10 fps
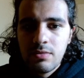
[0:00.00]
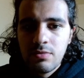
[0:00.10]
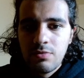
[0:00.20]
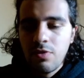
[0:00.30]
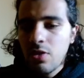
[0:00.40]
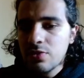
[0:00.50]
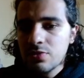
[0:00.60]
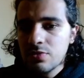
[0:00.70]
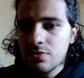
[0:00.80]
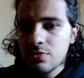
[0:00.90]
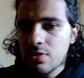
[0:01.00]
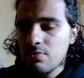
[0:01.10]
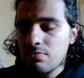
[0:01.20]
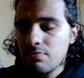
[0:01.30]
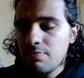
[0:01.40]
false,
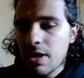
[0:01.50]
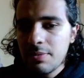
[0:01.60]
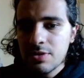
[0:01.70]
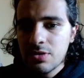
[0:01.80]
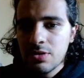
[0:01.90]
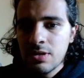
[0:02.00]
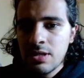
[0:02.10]
some parameter,